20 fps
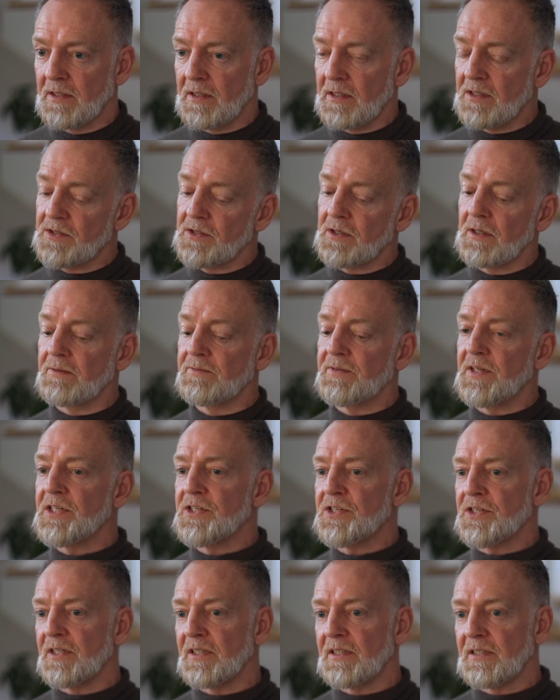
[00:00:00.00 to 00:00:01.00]
until
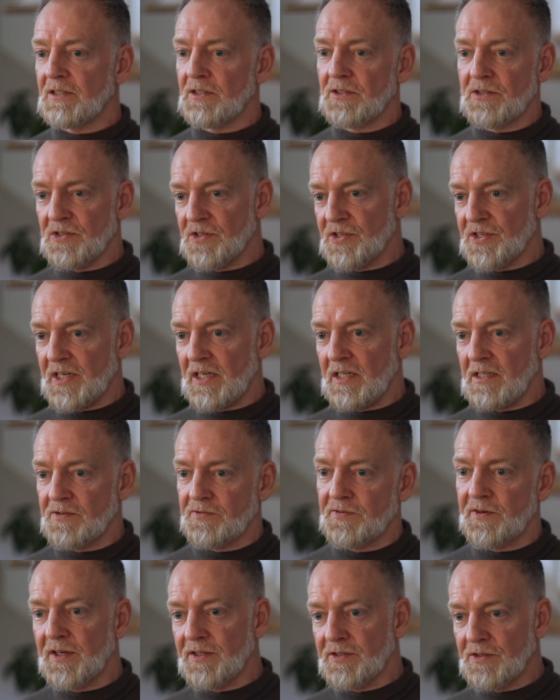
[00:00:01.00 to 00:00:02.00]
eventually you can
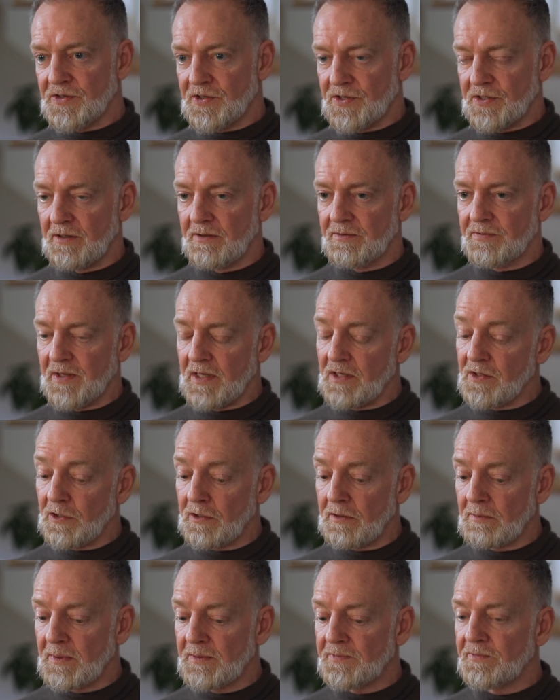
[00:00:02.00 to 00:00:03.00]
satisfy yourself that you
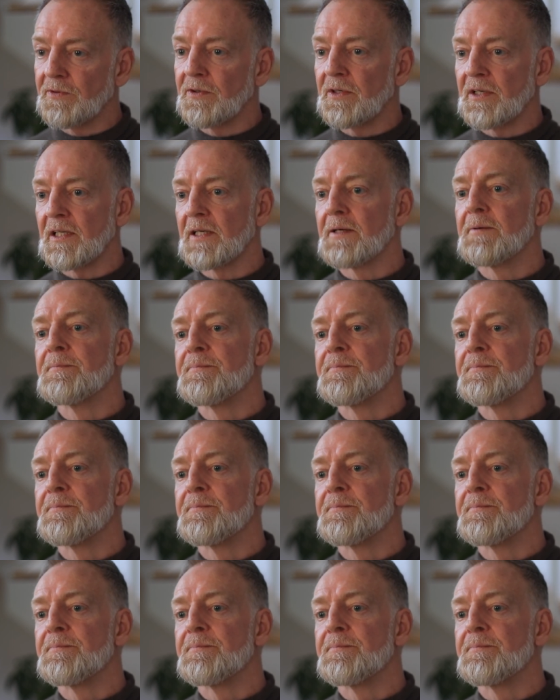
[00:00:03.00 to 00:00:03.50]
can be fully